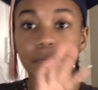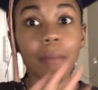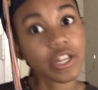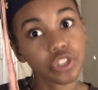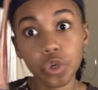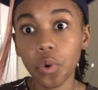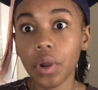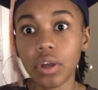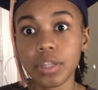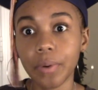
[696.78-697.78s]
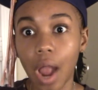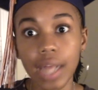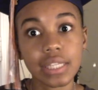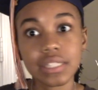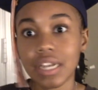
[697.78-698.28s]
my story on the
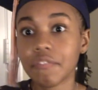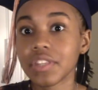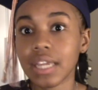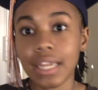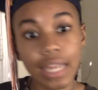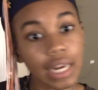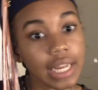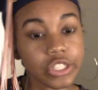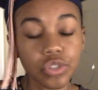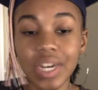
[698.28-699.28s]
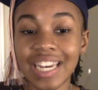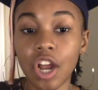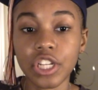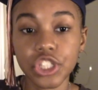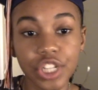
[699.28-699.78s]
process and everything, getting into it and
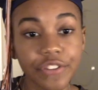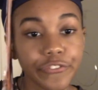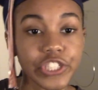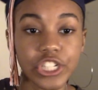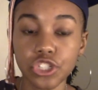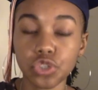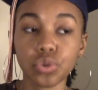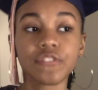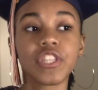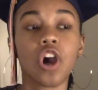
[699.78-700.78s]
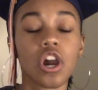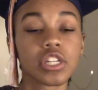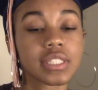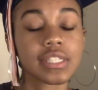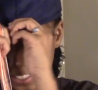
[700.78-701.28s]
auditioning for Tisch School of the
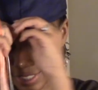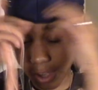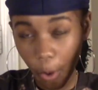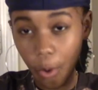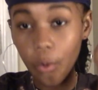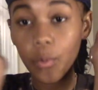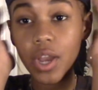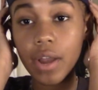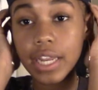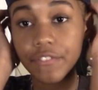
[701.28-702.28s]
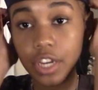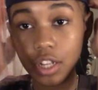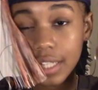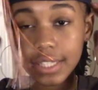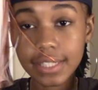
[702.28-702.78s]
Arts. So we're gonna end a video
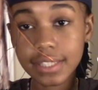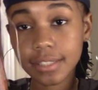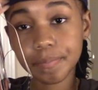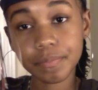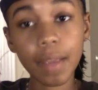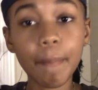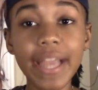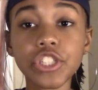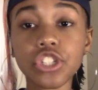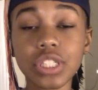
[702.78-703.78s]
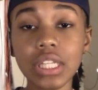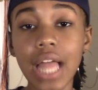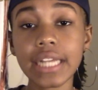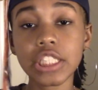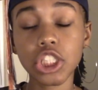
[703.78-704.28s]
like this. Make sure to
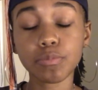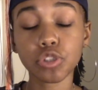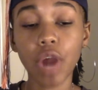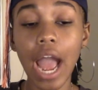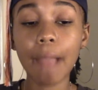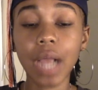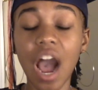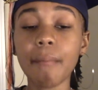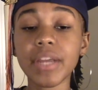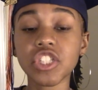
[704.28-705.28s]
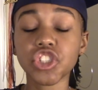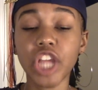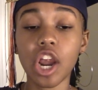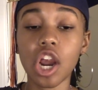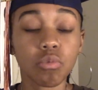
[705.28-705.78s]
like, subscribe, comment,
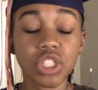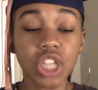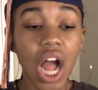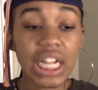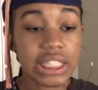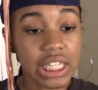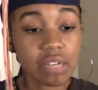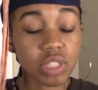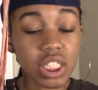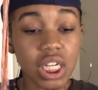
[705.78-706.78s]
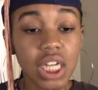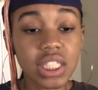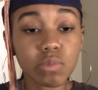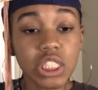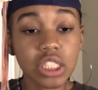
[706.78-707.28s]
share with your auntie, with your
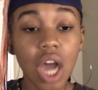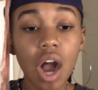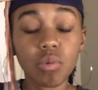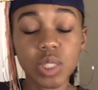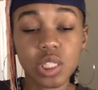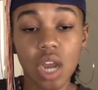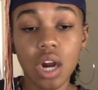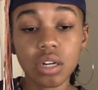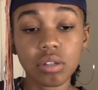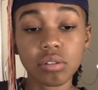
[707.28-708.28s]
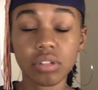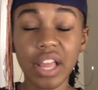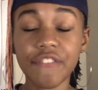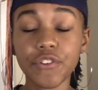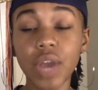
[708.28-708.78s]
cousin, with your dog, with your turtle.
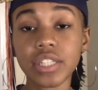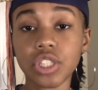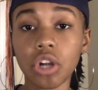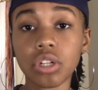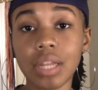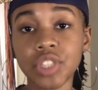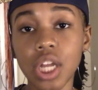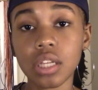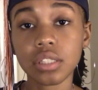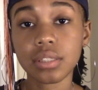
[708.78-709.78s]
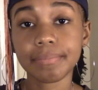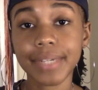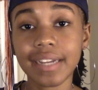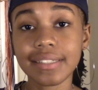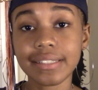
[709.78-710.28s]
And if you got a turtle, I'm jealous
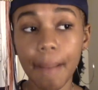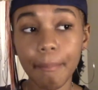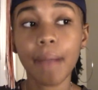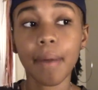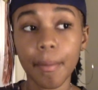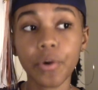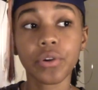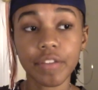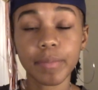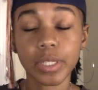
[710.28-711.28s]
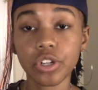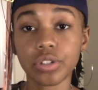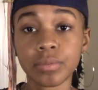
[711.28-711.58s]
because my mom won't give me a turtle.